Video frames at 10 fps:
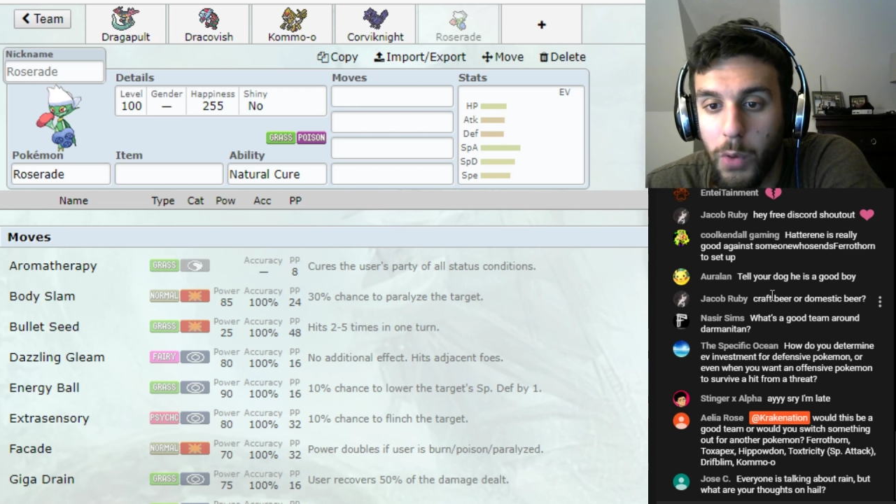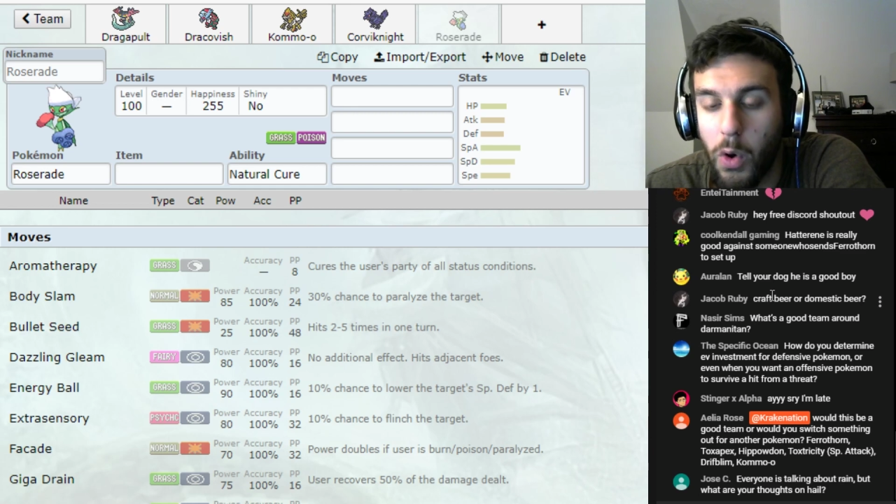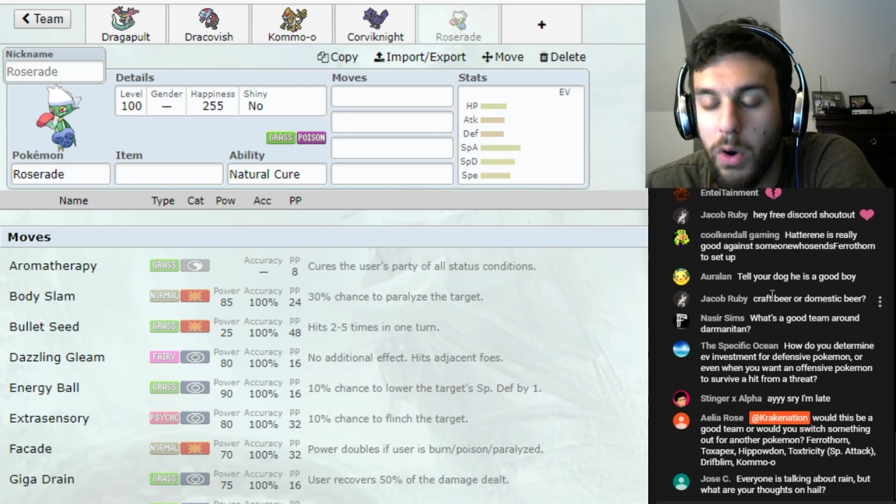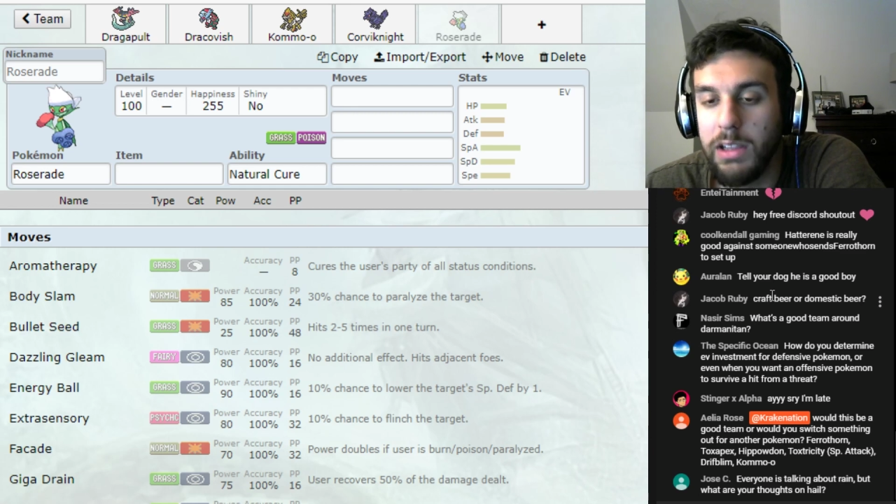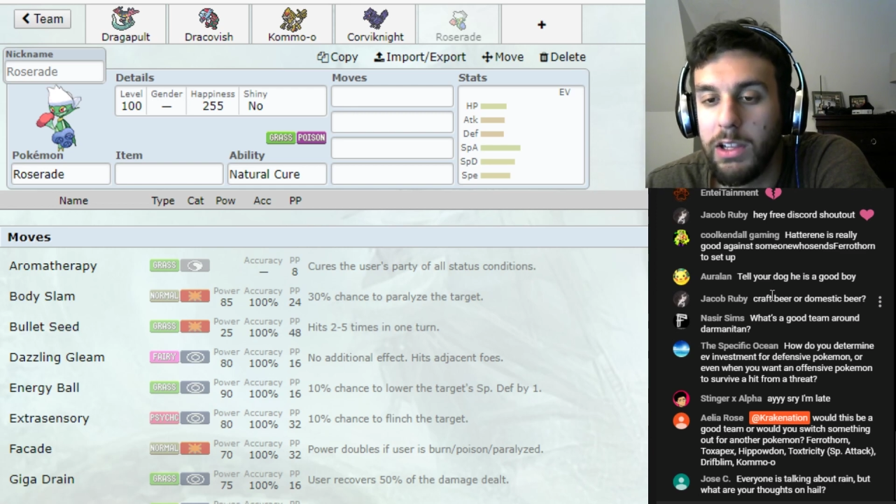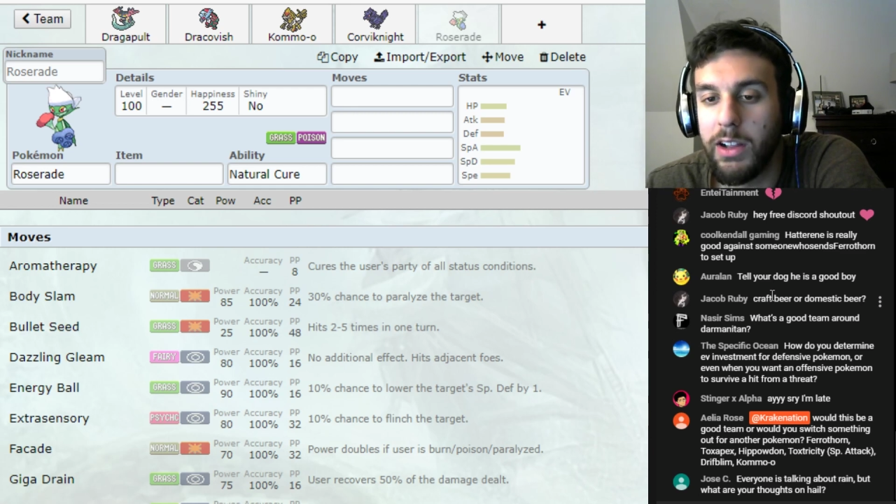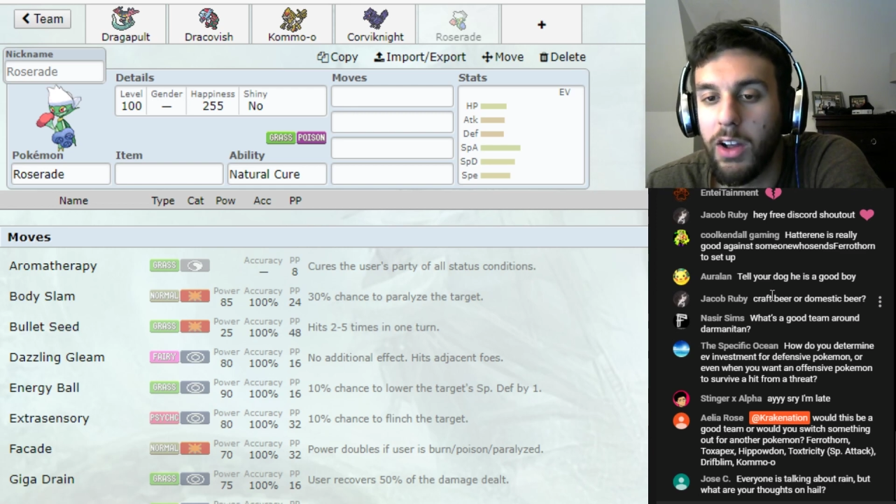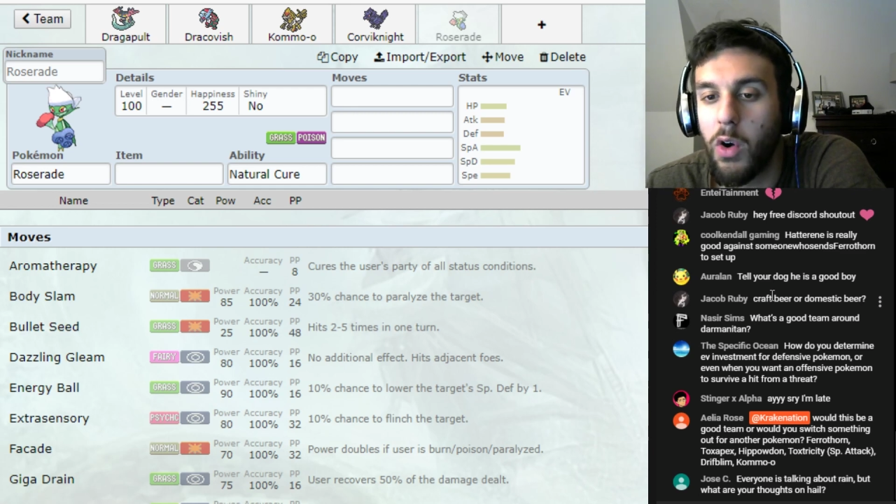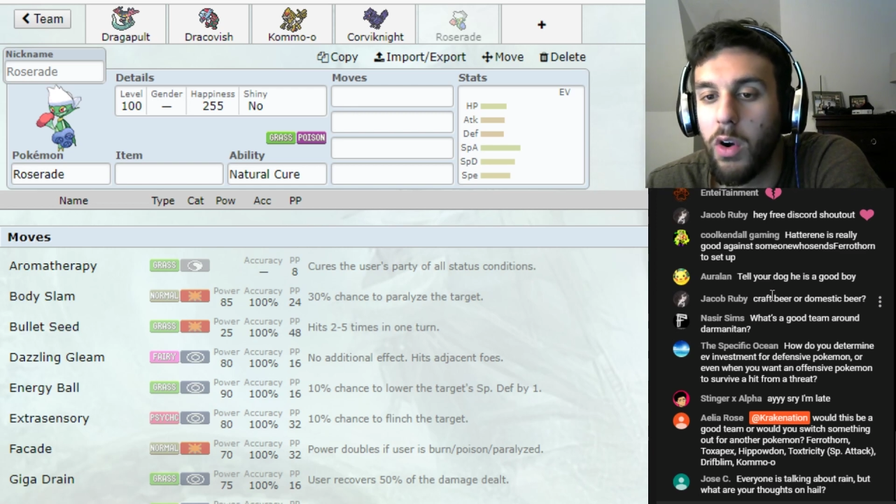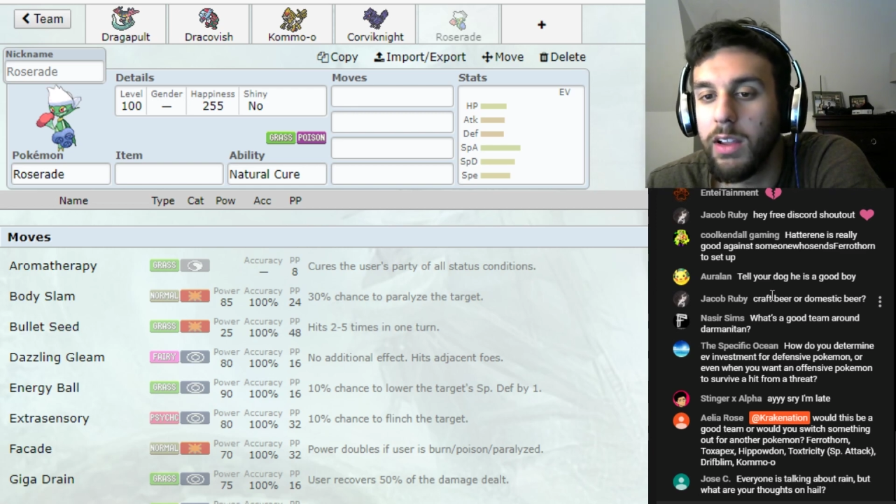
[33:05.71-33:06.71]

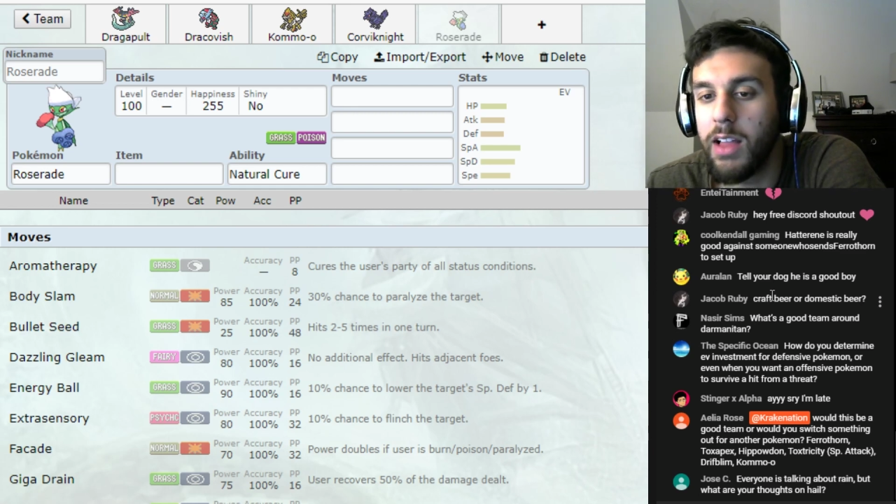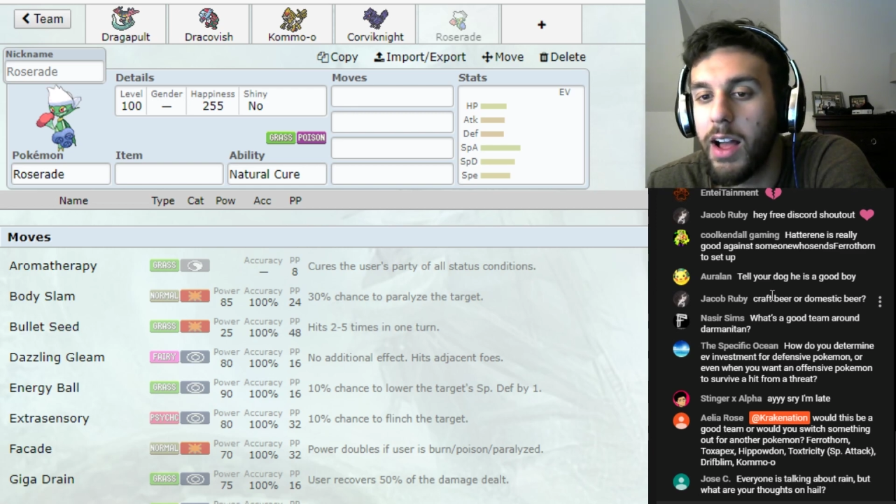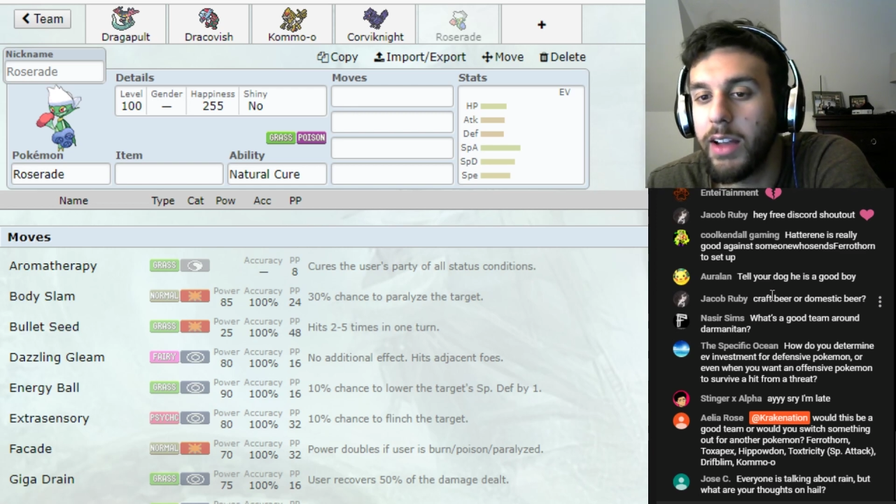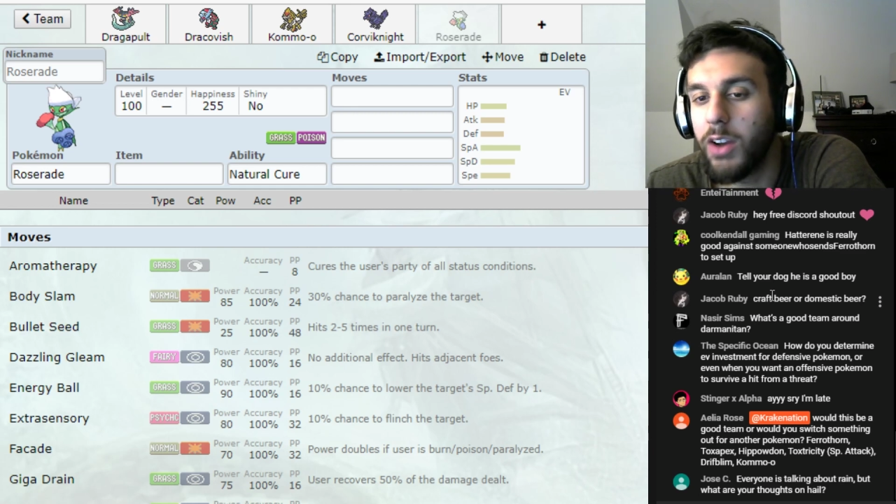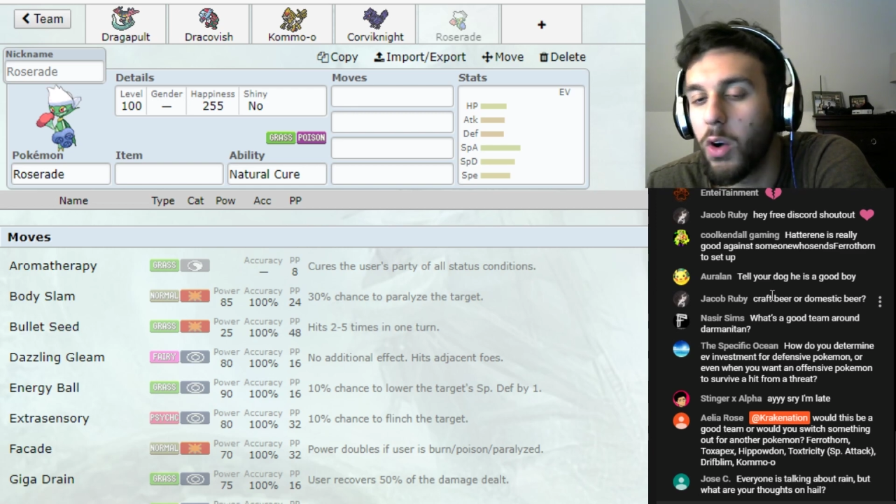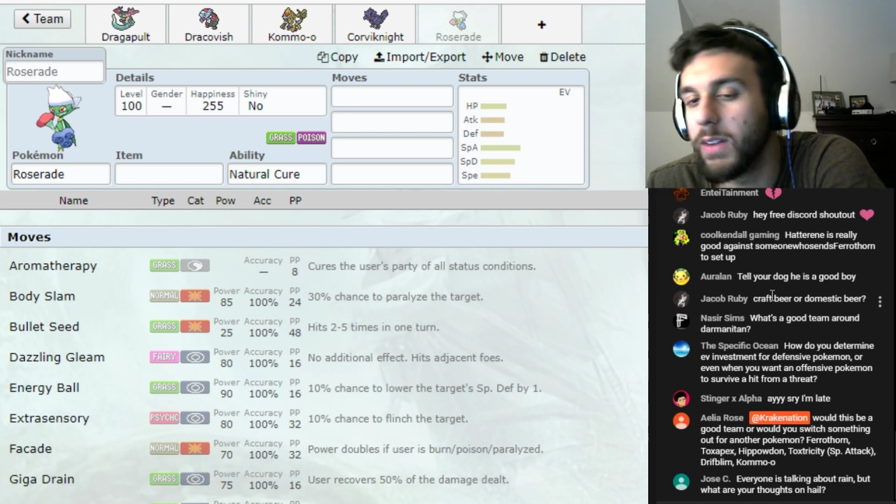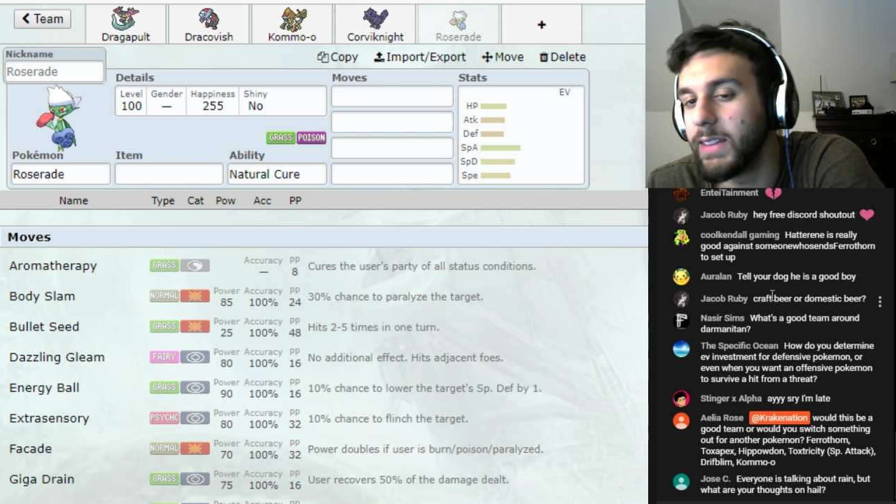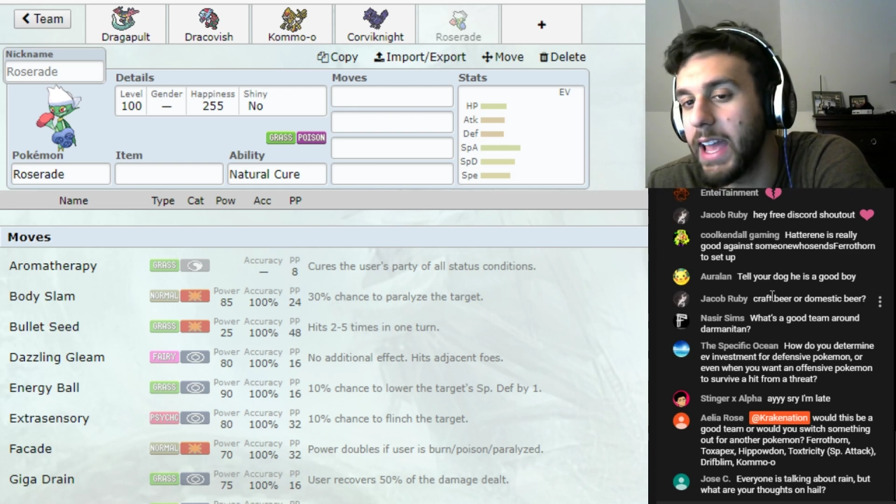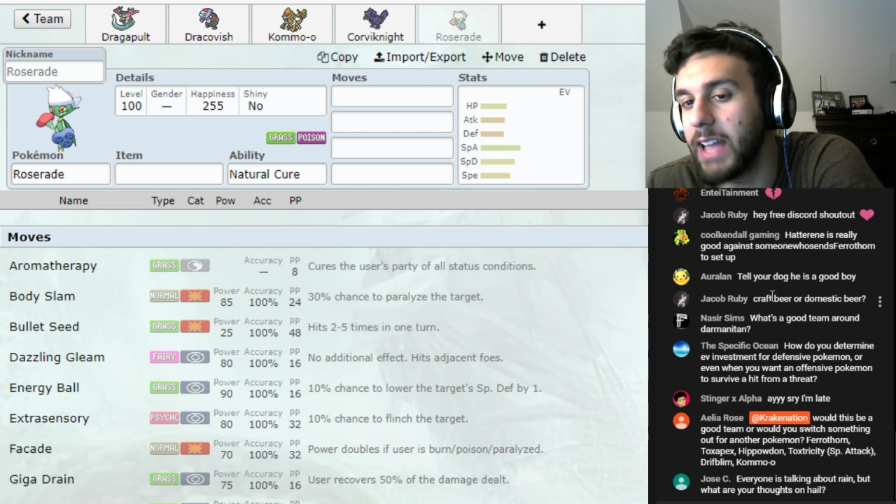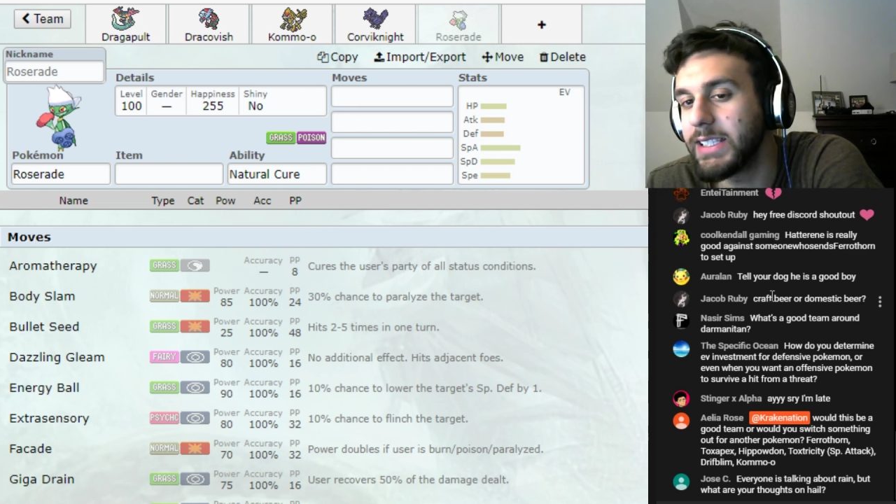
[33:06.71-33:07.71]

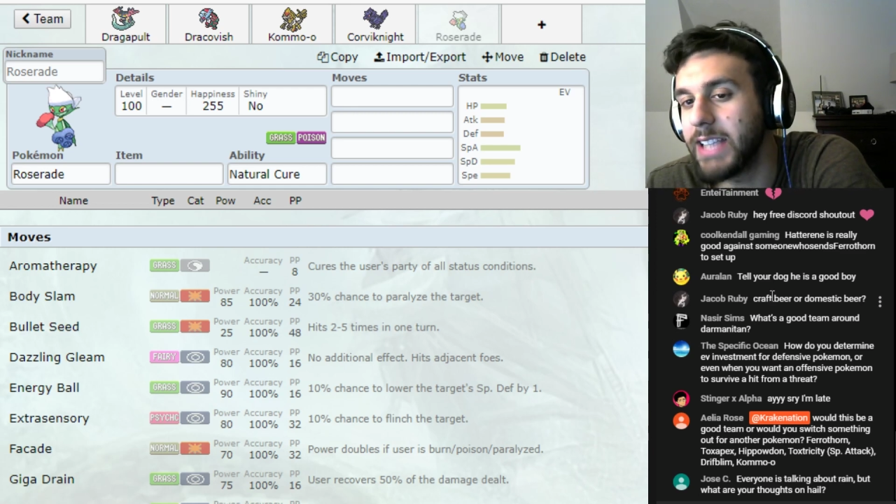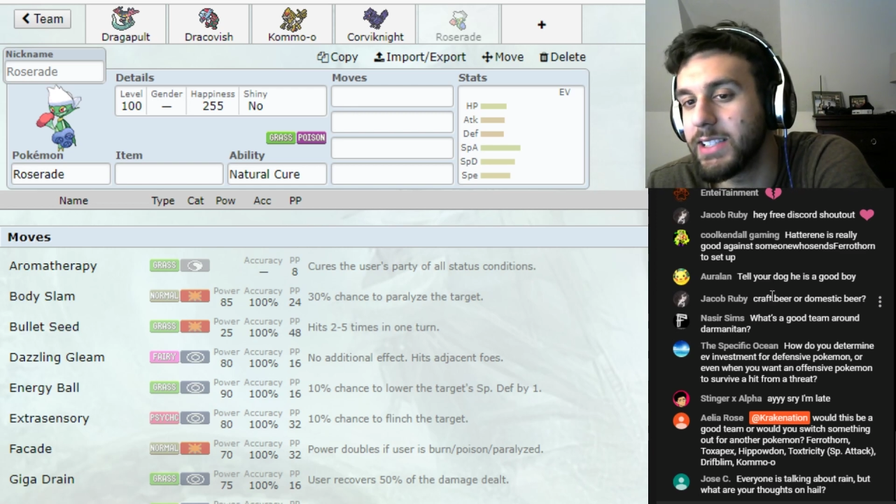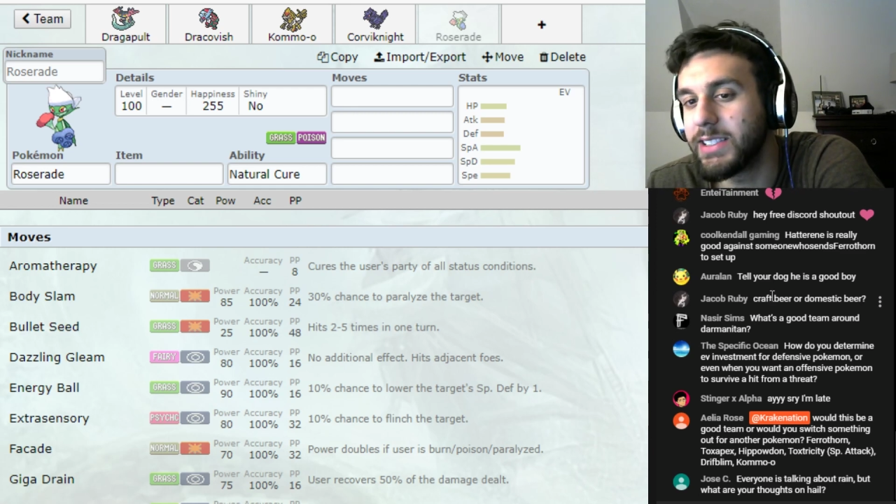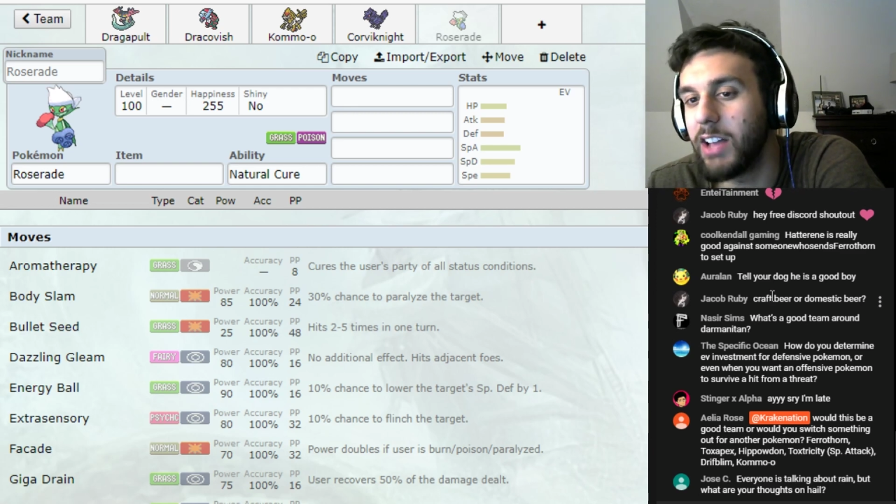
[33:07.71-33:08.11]
Oralan says,